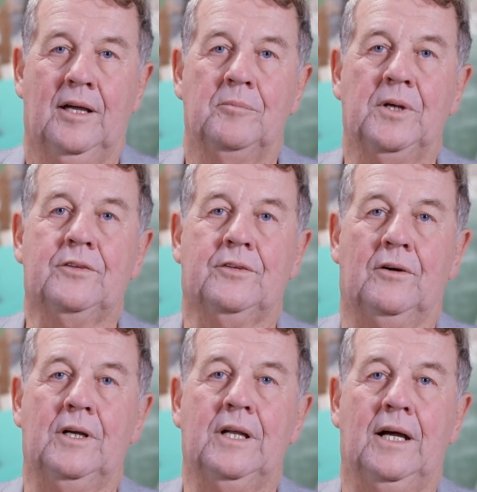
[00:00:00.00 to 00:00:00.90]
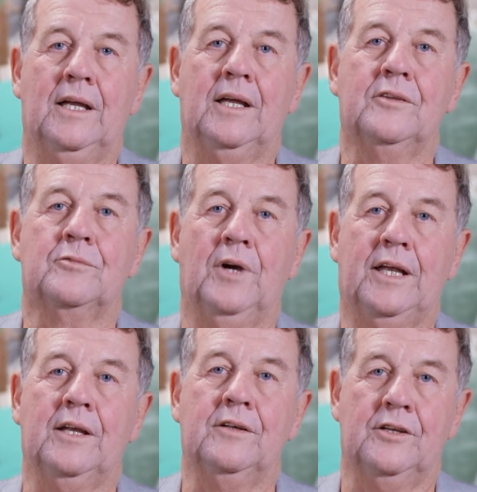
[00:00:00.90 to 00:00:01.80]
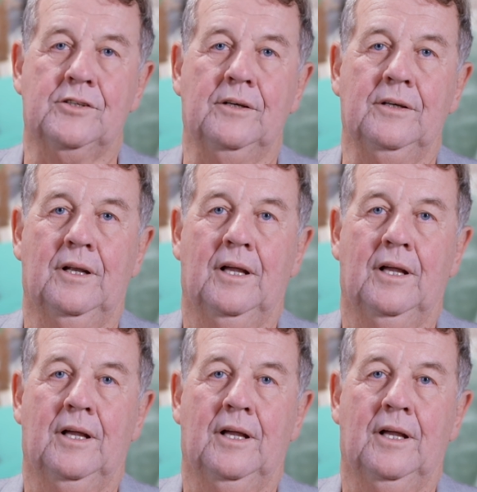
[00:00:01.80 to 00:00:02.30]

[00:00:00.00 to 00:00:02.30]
But Sorry Day is recognition